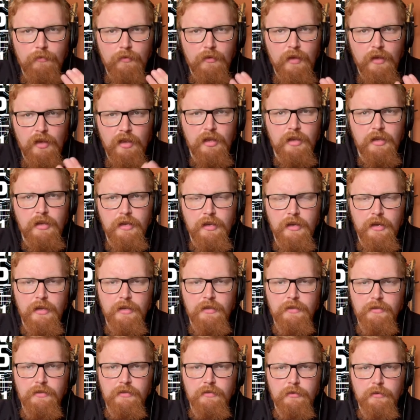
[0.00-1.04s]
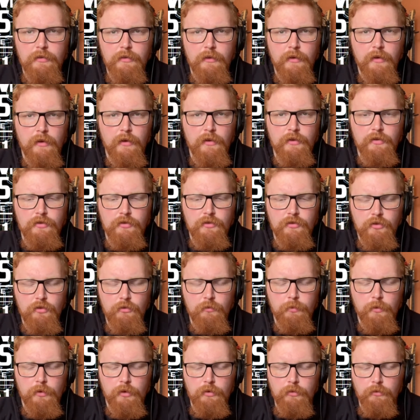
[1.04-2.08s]
he is
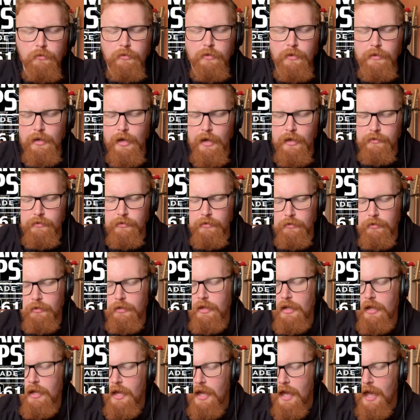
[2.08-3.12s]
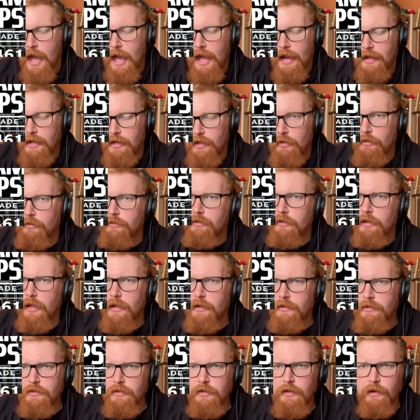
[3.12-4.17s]
super cool to talk to and he knows a lot
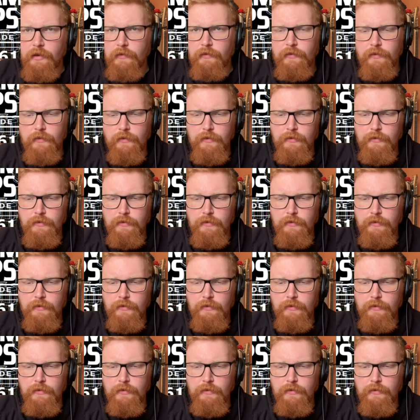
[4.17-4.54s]
of stuff.